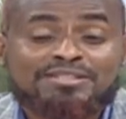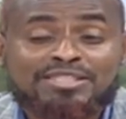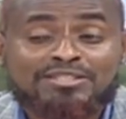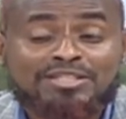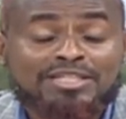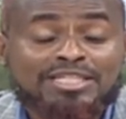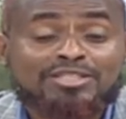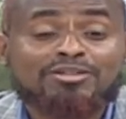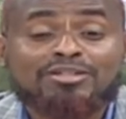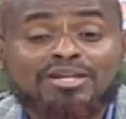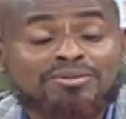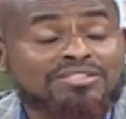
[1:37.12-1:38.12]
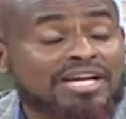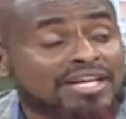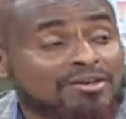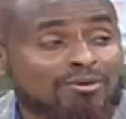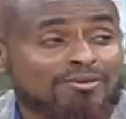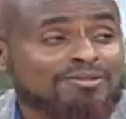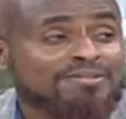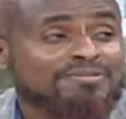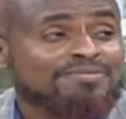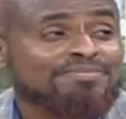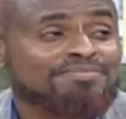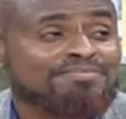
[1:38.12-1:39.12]
generation now is idle.
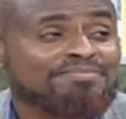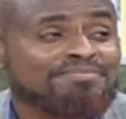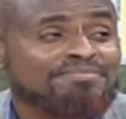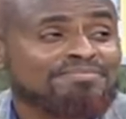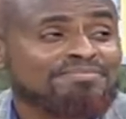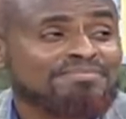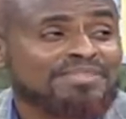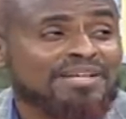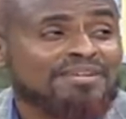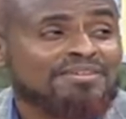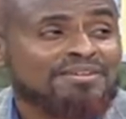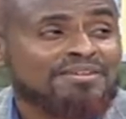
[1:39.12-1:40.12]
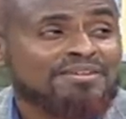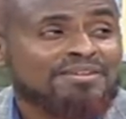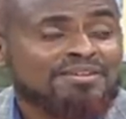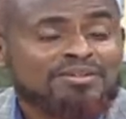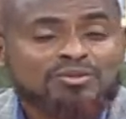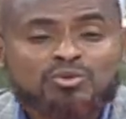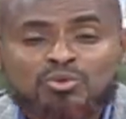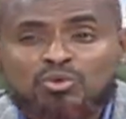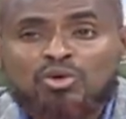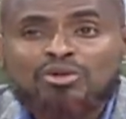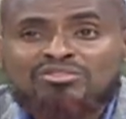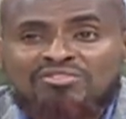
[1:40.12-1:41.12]
Yeah. Two
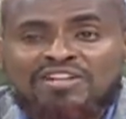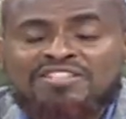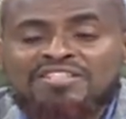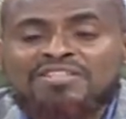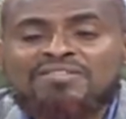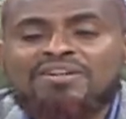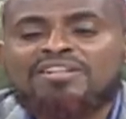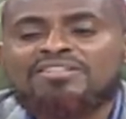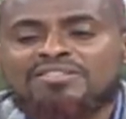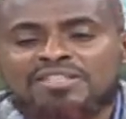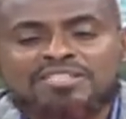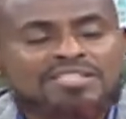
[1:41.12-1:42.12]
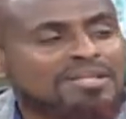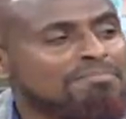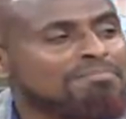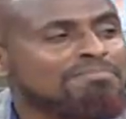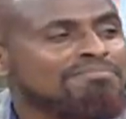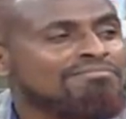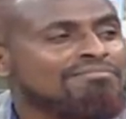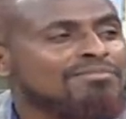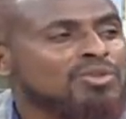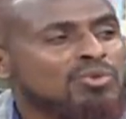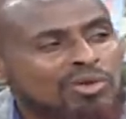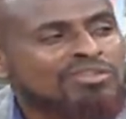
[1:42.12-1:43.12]
cocks fighting will interest them.
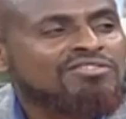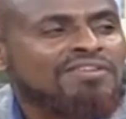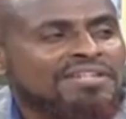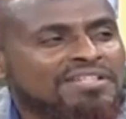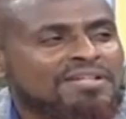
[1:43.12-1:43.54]
Two cocks fighting.